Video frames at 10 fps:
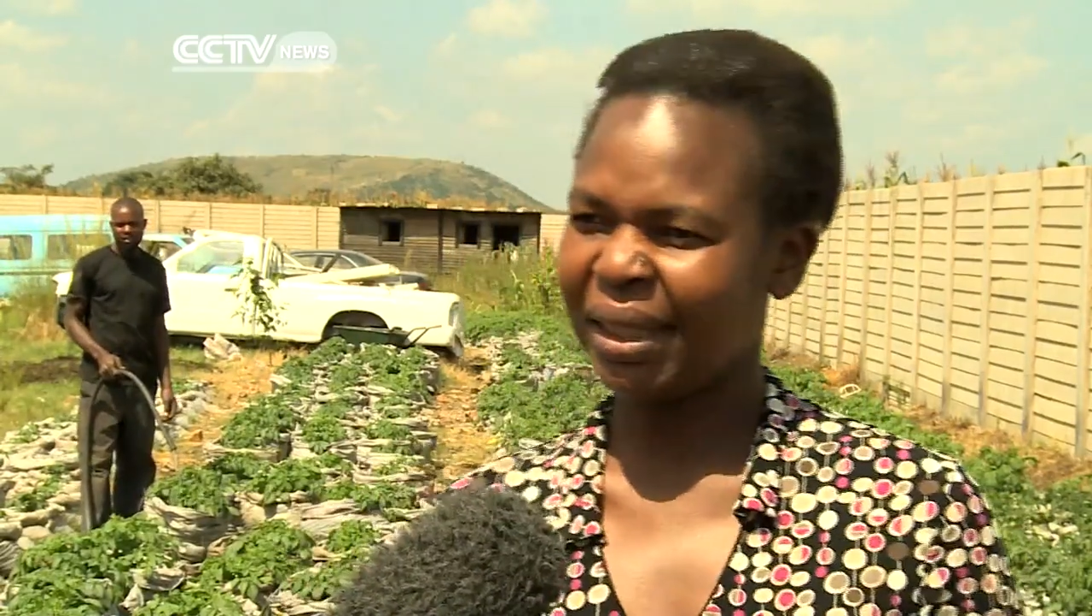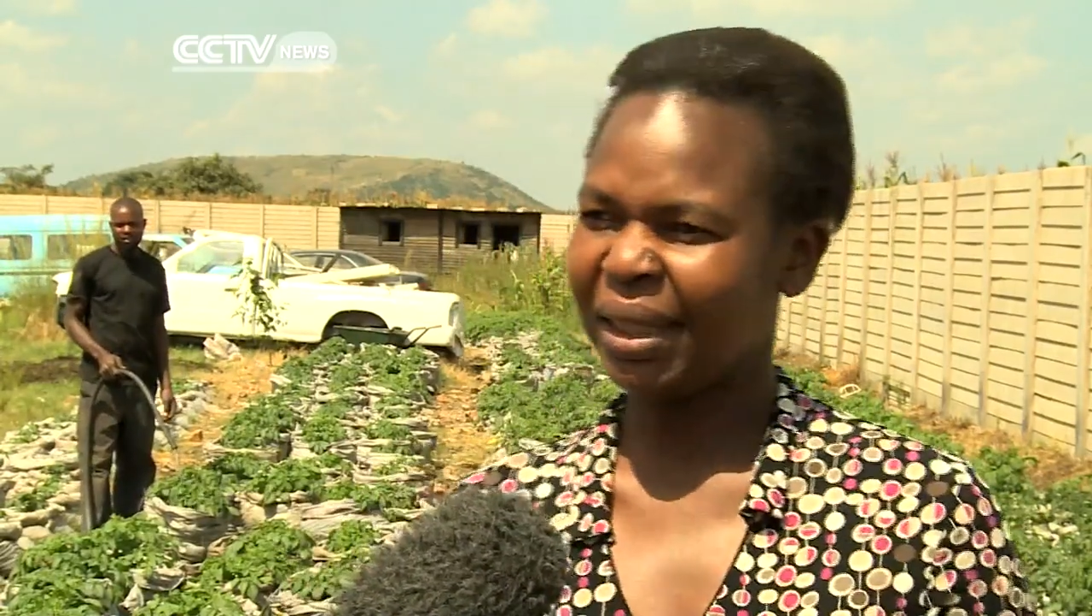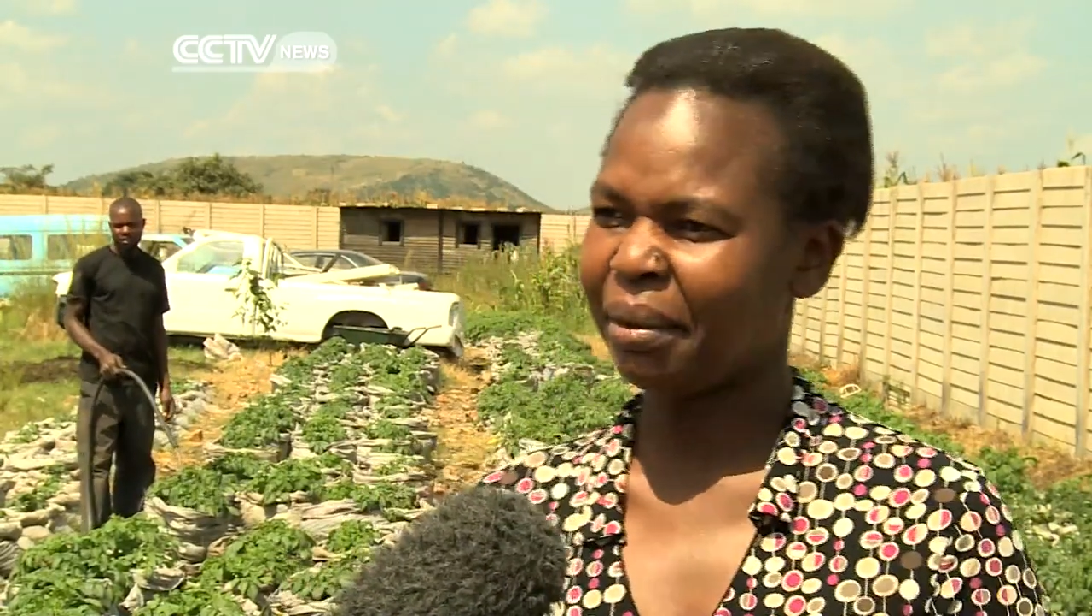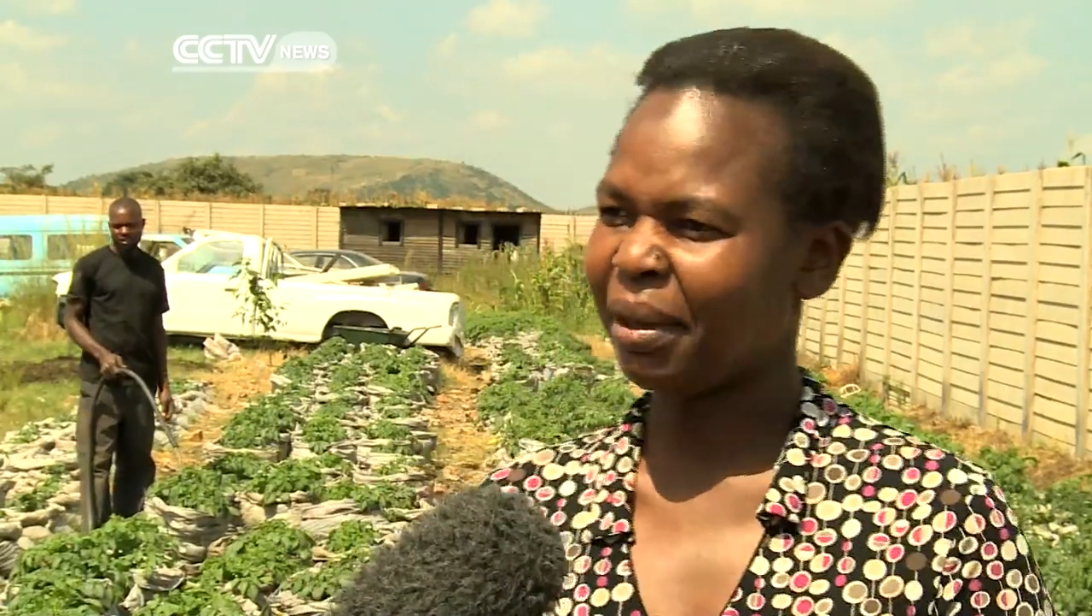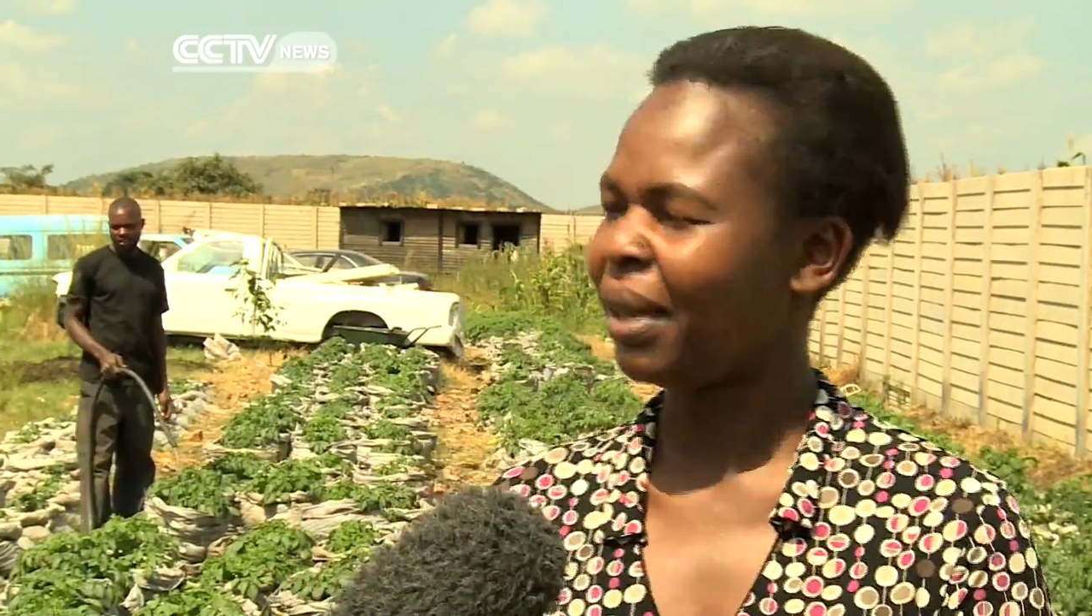but
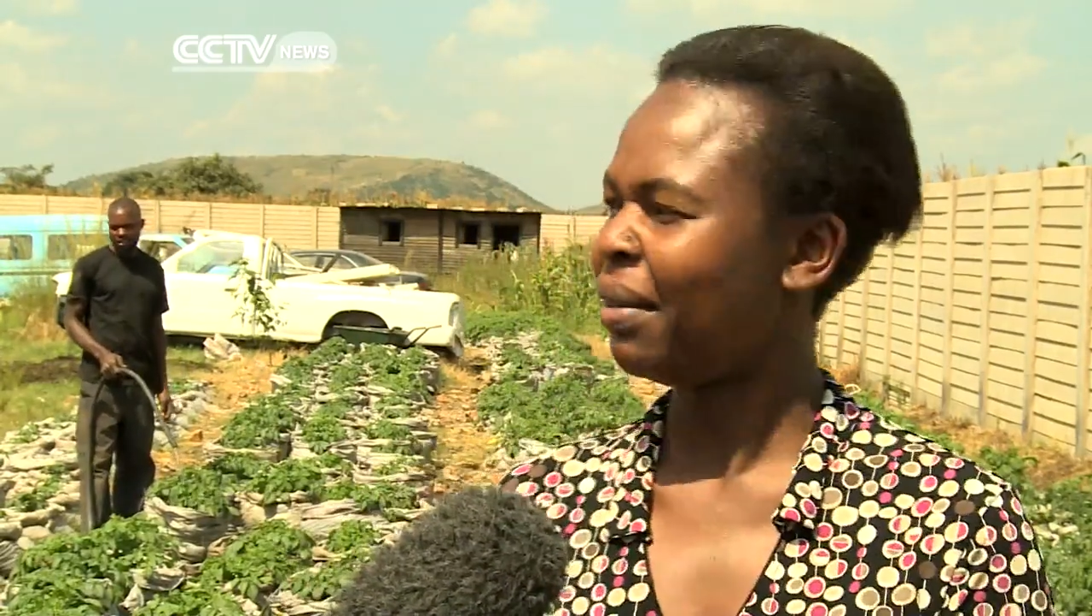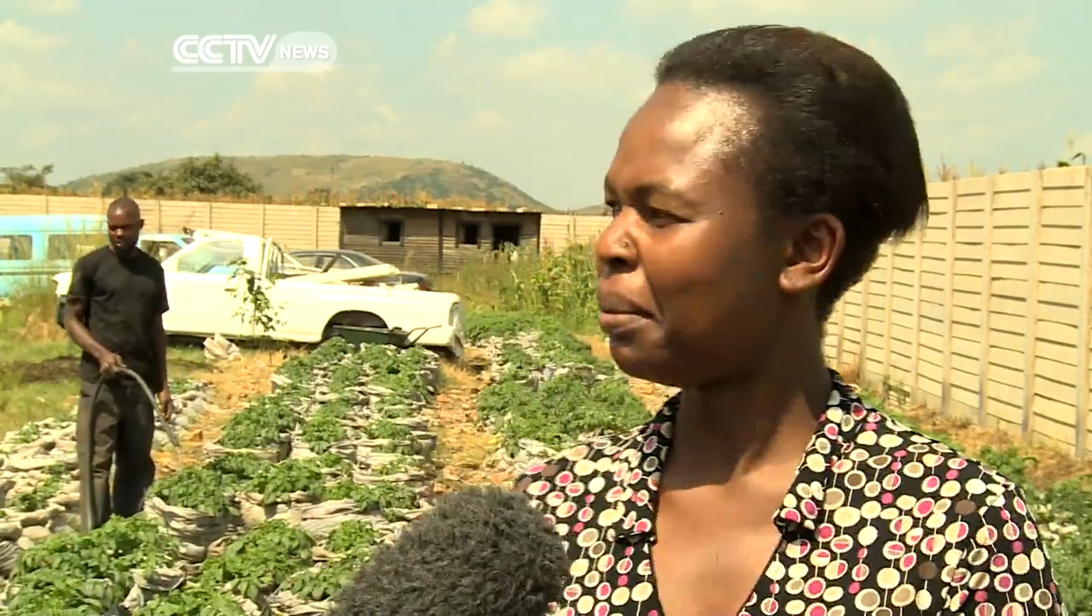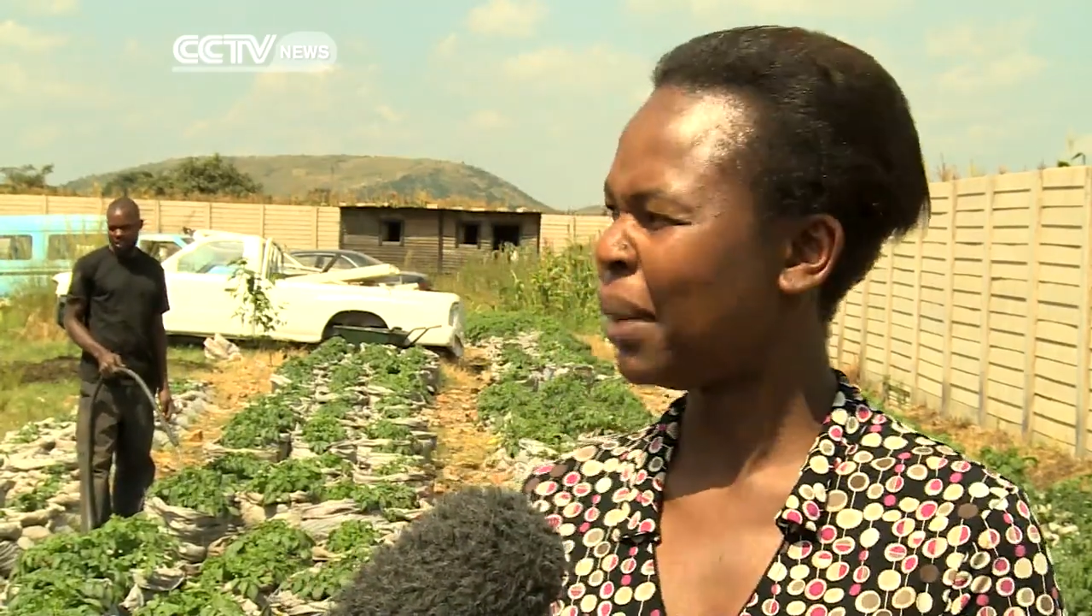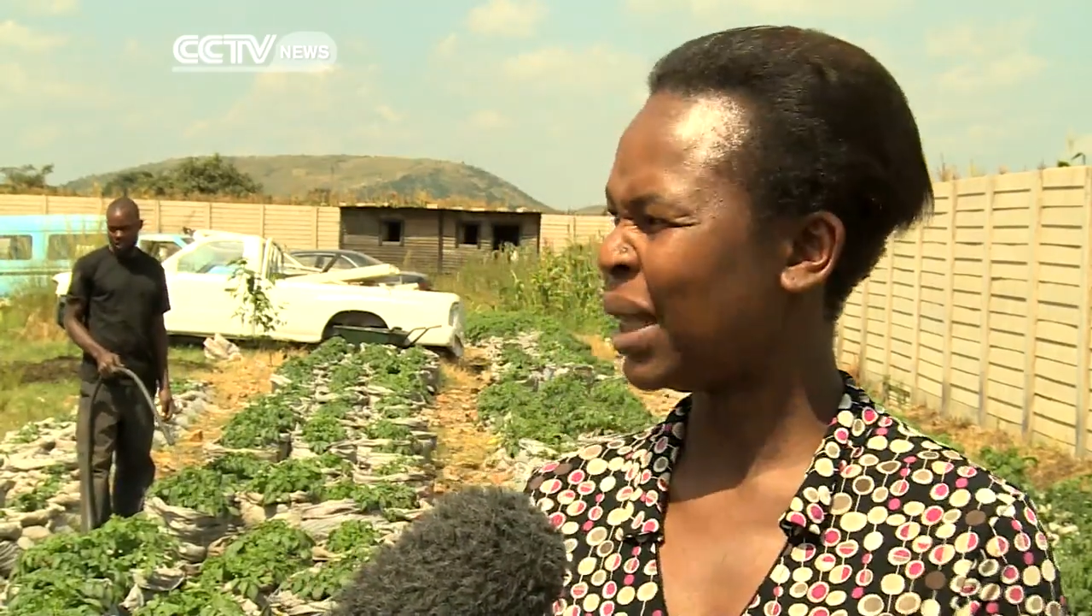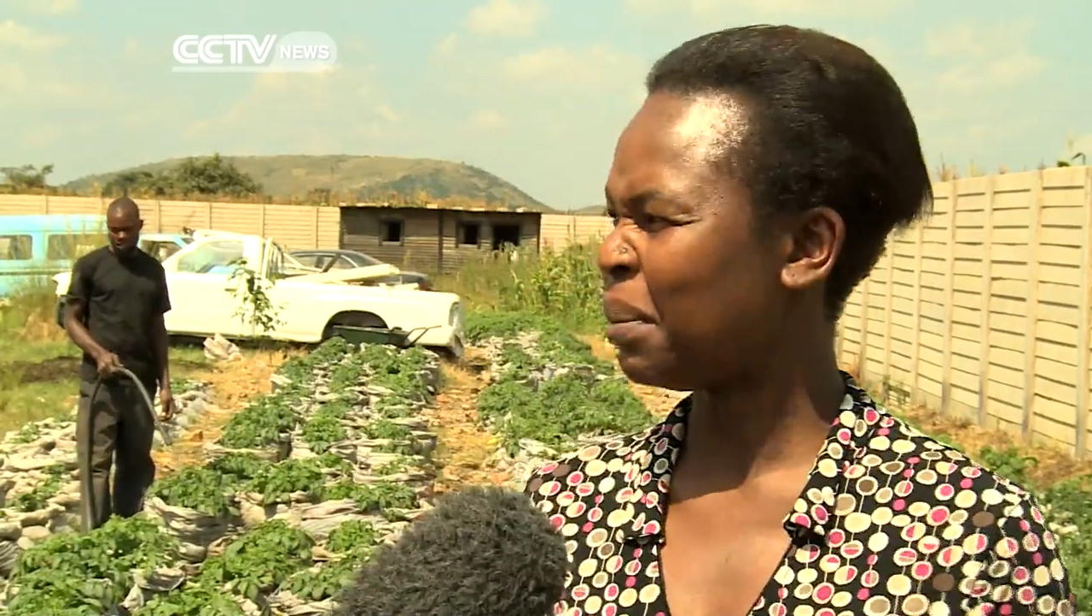this is something